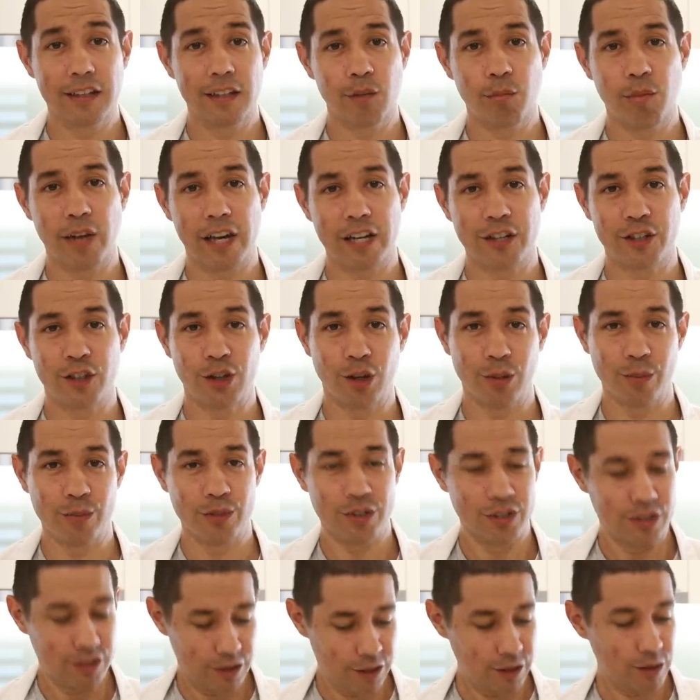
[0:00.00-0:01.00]
Little black
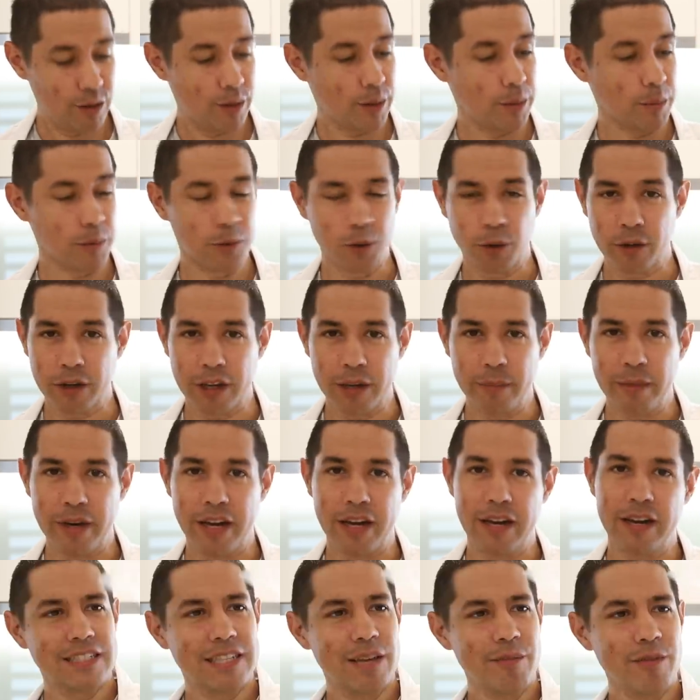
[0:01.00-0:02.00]
jobs, you know what I'm talking
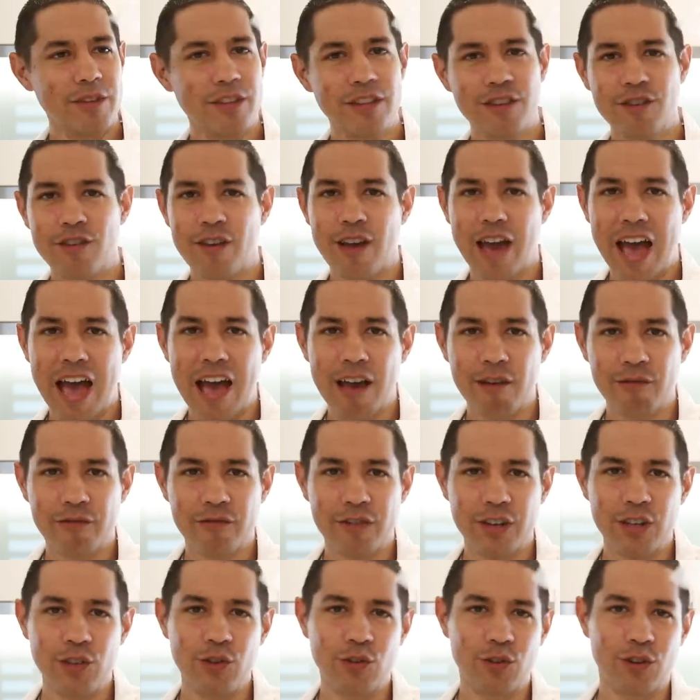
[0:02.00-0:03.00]
about. Something that you
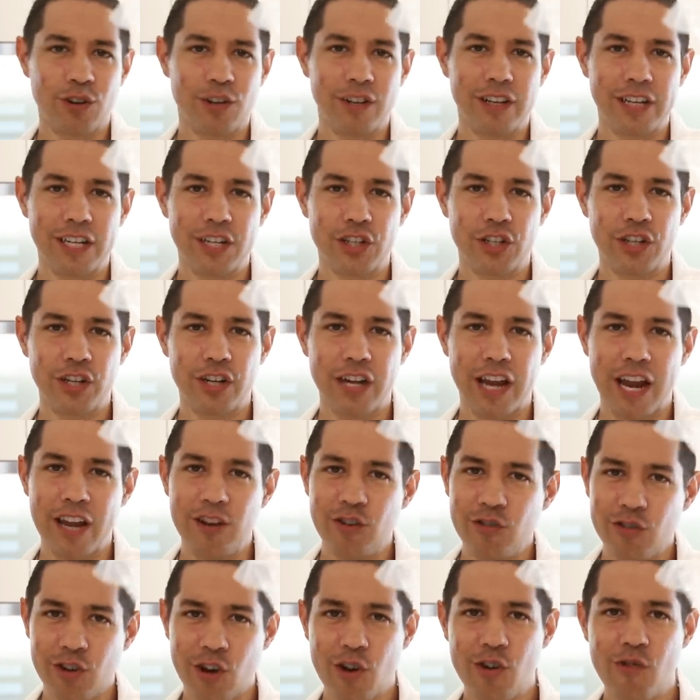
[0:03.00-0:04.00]
have in your collection and
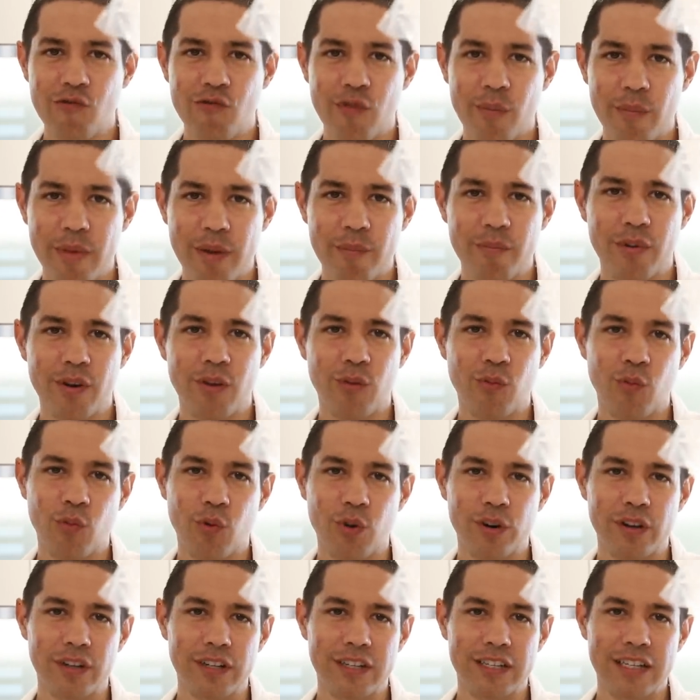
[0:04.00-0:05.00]
you don't remember
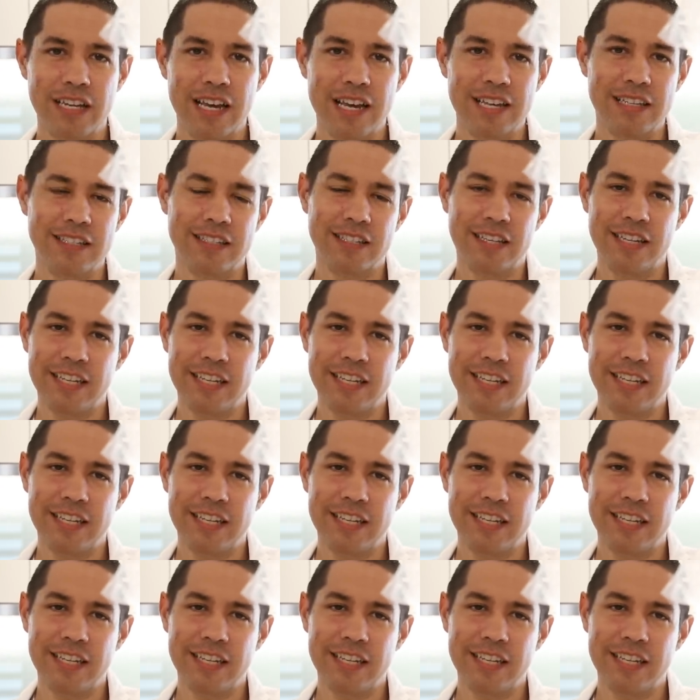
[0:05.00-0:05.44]
what it does.